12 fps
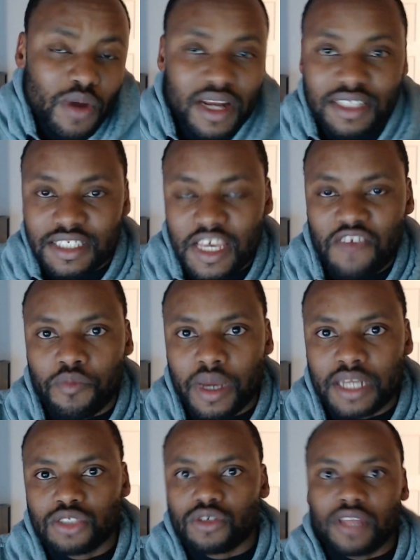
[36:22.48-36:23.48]
And I also want to
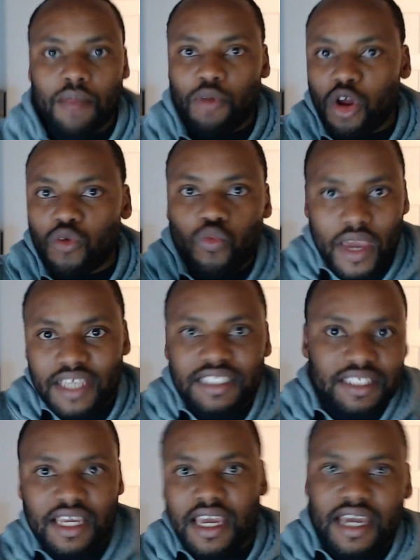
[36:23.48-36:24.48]
save money so that I'm
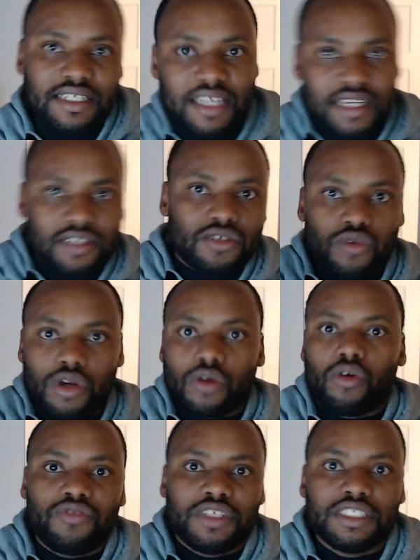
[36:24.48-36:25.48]
not wasting it
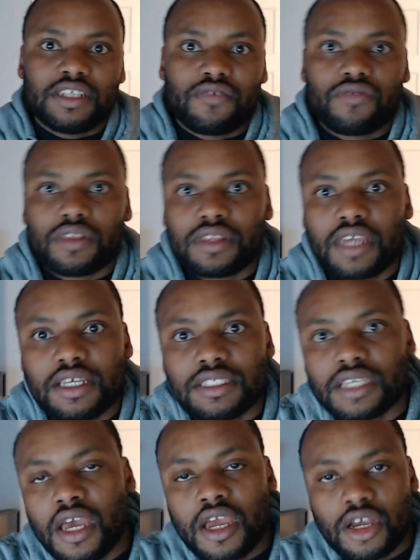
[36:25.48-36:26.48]
and doing all these
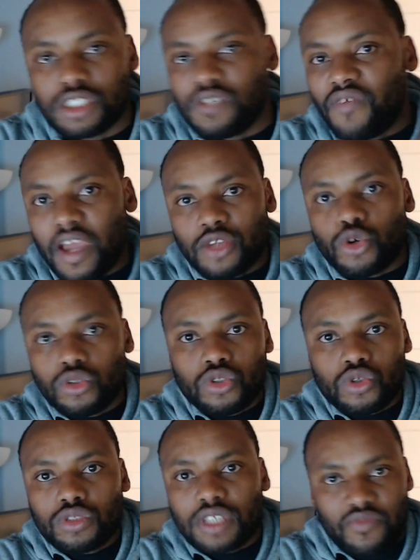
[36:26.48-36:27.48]
different things. Because if
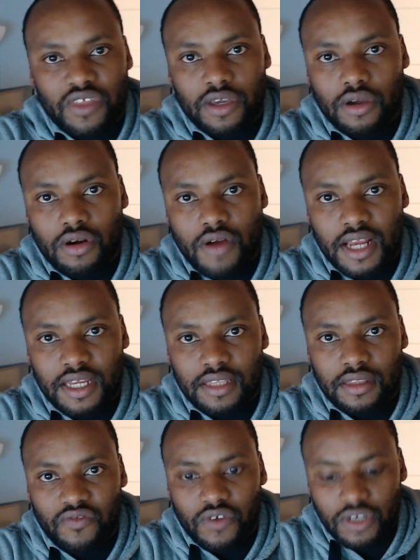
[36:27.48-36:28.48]
I don't do something
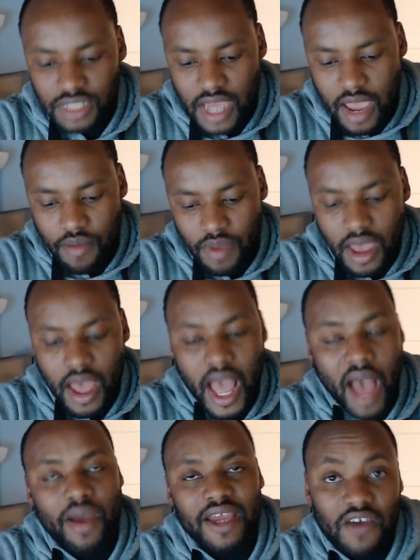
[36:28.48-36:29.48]
correctly the first
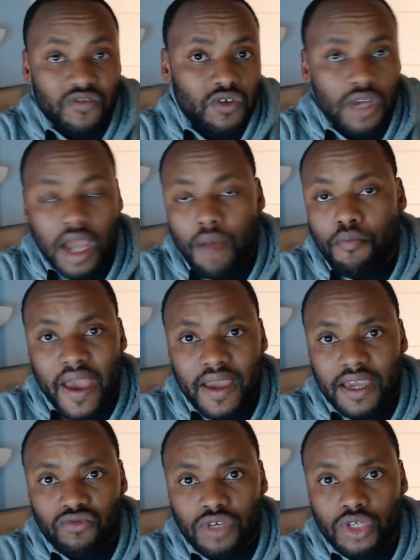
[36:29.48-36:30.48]
time, I might have to
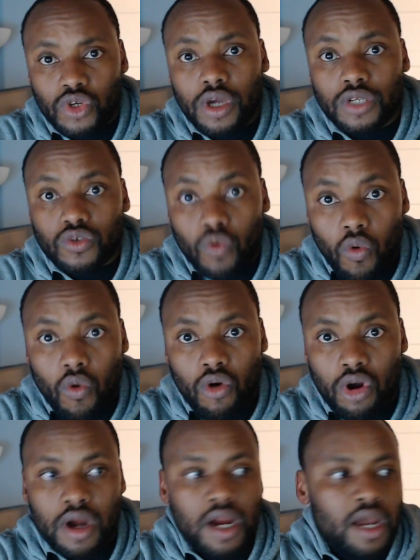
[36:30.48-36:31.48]
come back and redo it,
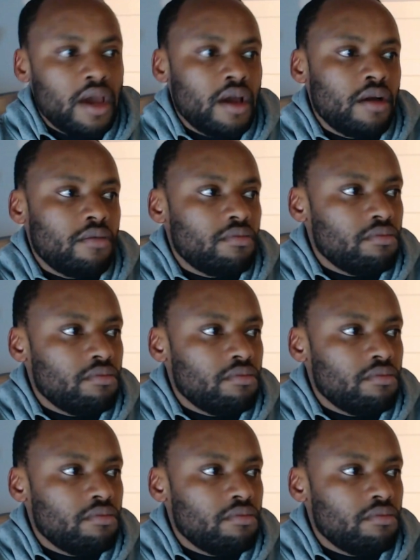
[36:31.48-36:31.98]
or